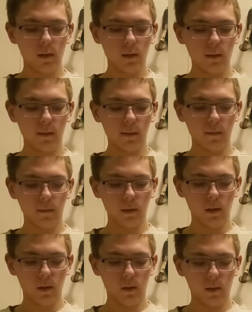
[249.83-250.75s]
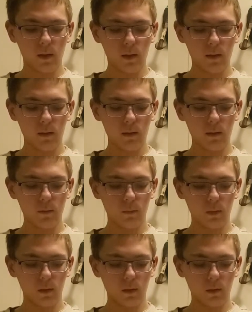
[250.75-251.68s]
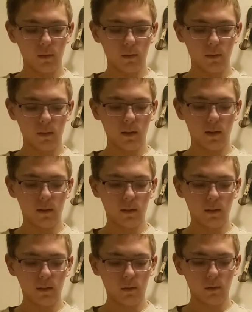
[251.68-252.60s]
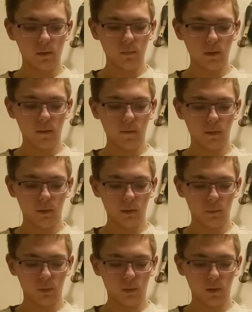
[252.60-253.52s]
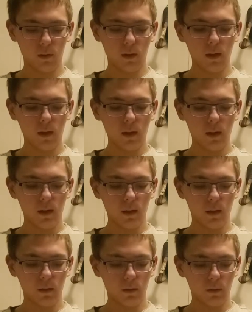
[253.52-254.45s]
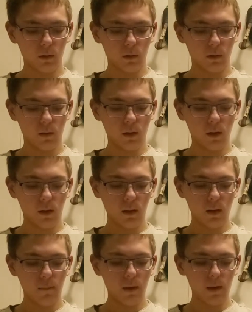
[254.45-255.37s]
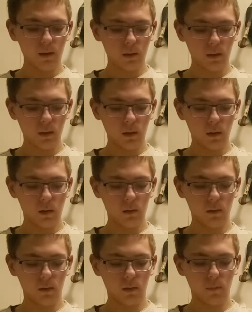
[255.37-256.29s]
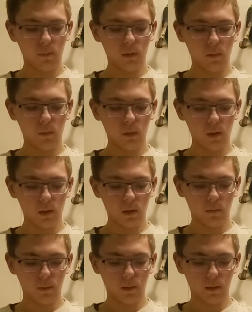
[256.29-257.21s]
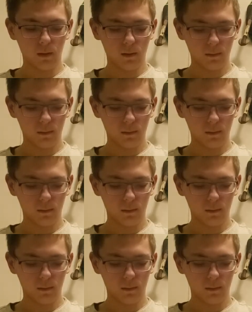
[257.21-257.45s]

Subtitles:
Then say to Pharaoh, 'This is what the Lord says: Israel is my firstborn, and I told you, let my son go so he may worship me.